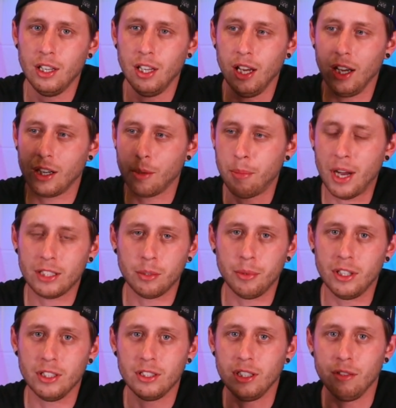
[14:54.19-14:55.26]
uh,
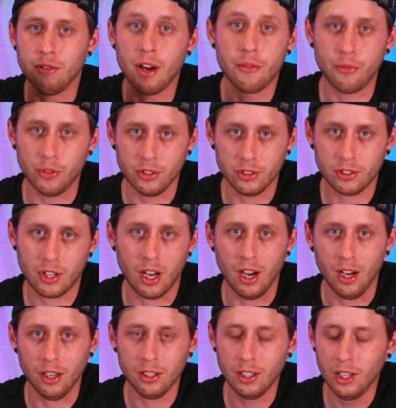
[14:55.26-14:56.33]
compatibility reference
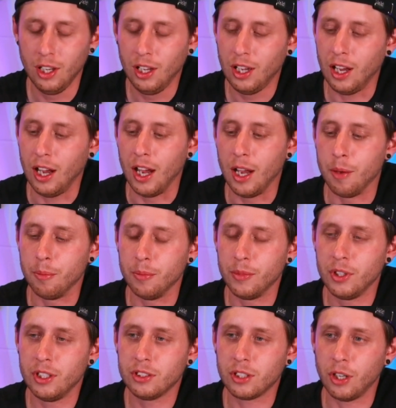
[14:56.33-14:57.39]
card. Um,
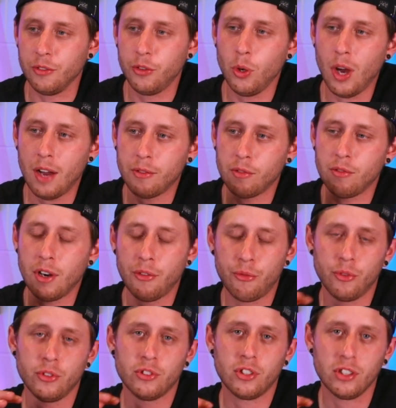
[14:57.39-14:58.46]
so if you have a
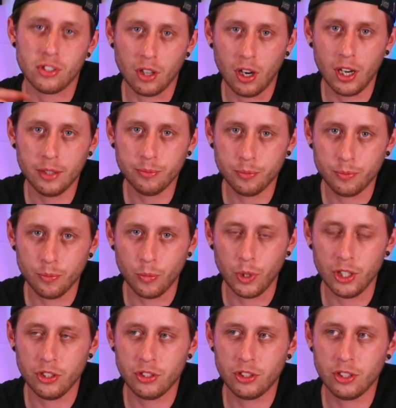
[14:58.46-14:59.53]
reference design,
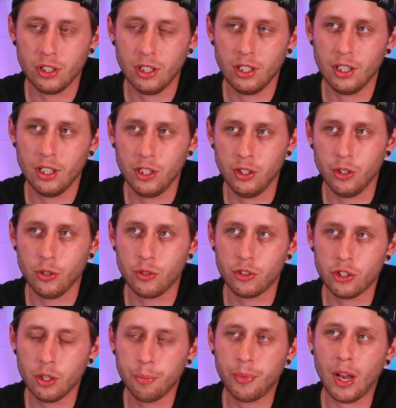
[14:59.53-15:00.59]
which you
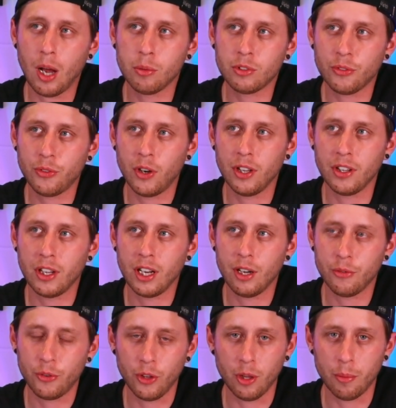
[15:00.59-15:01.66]
should be able to find that
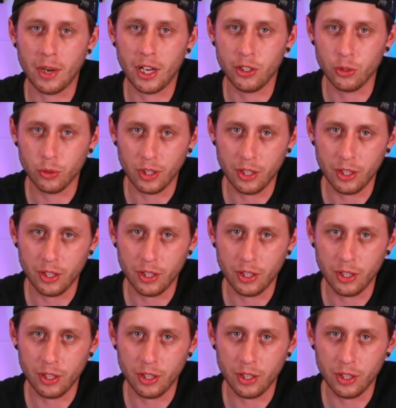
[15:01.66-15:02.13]
out through the manual.